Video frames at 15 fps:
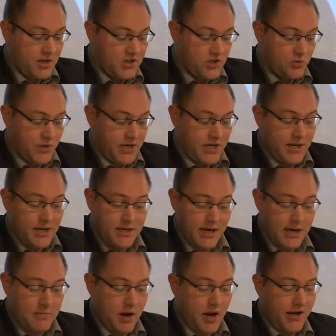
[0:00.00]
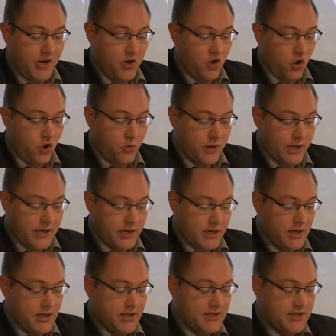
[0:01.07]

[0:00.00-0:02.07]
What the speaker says: Sweden, Denmark and Norway